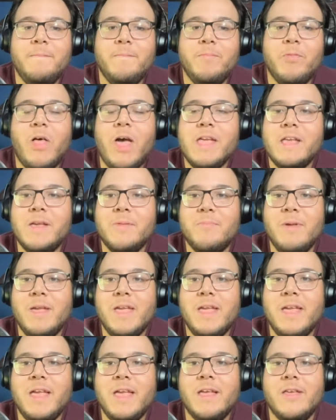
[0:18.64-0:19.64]
like
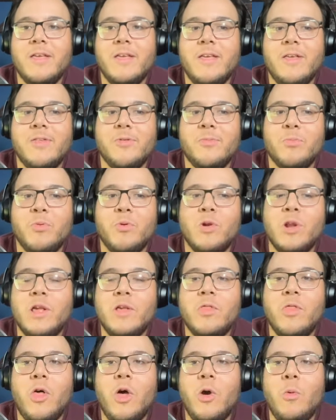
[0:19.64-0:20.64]
me is pretty
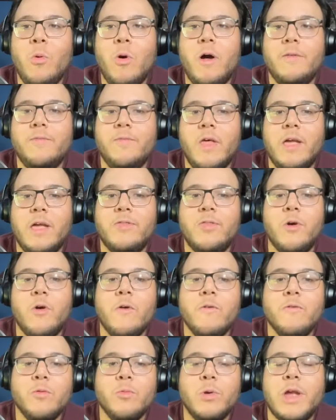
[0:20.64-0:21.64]
low on like the
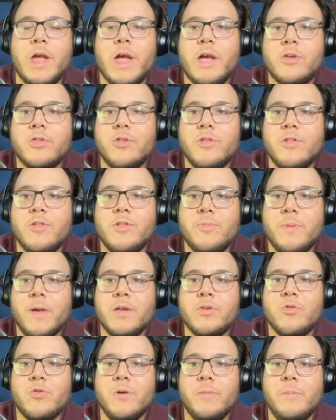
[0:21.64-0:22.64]
overreaction
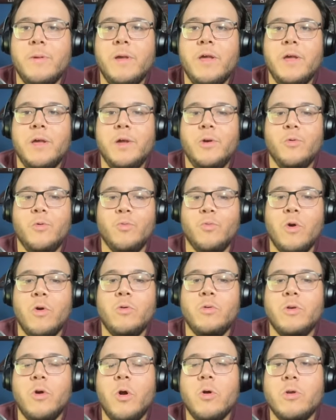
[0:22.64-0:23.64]
spectrum,
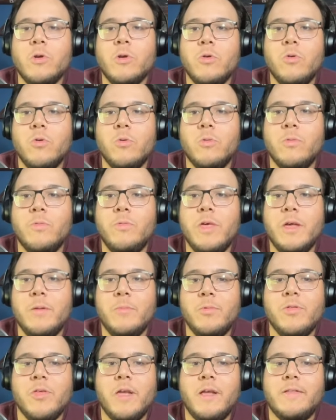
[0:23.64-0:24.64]
wrote an article
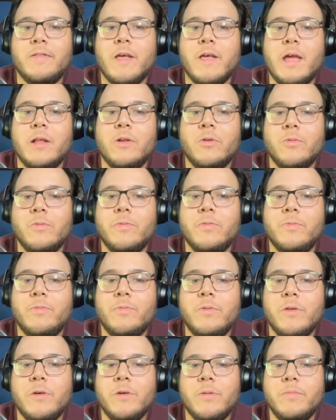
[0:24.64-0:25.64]
that was like titled
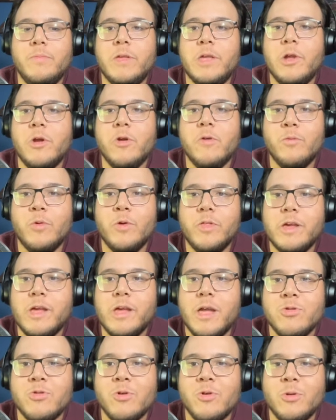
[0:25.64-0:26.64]
the the year Willie
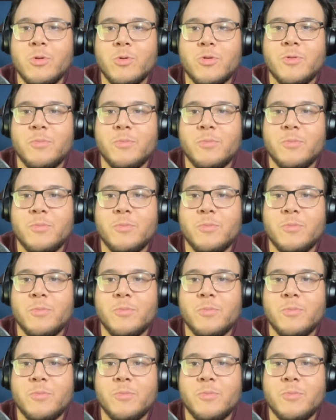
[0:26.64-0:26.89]
Gay Jr.